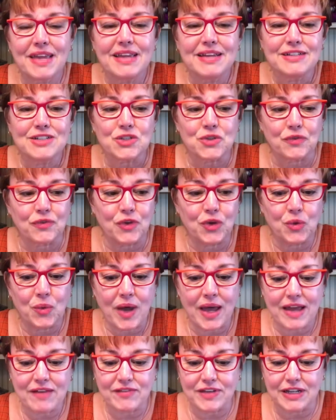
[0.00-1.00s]
So if you
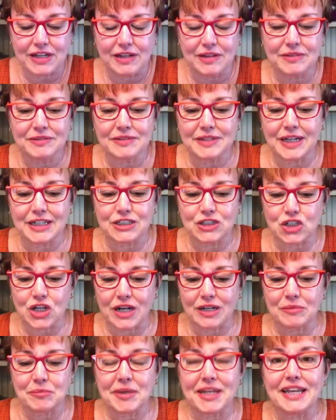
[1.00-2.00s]
have a
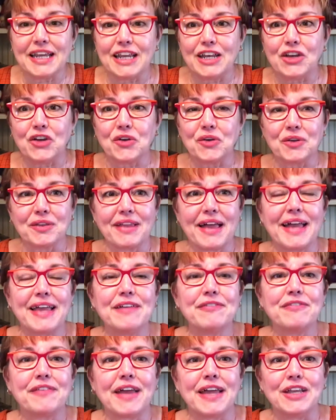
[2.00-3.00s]
gentleman in your
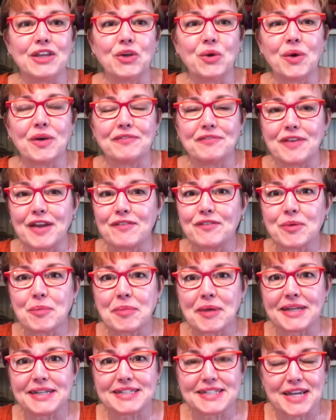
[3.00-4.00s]
life and you have never
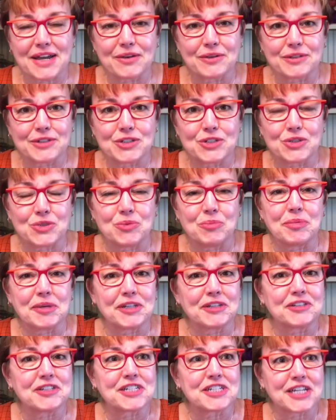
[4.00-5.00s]
been down to
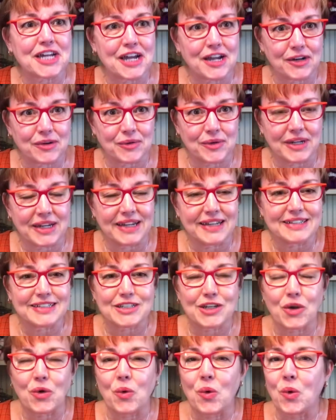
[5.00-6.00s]
Bill's Toggery, it's
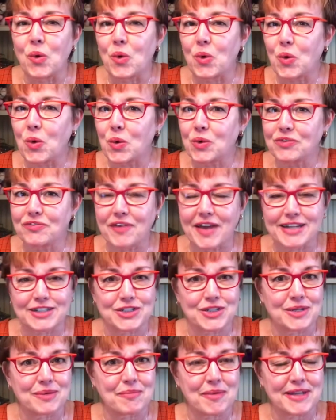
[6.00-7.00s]
an
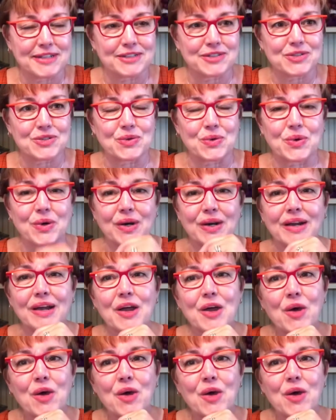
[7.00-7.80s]
old-fashioned men's store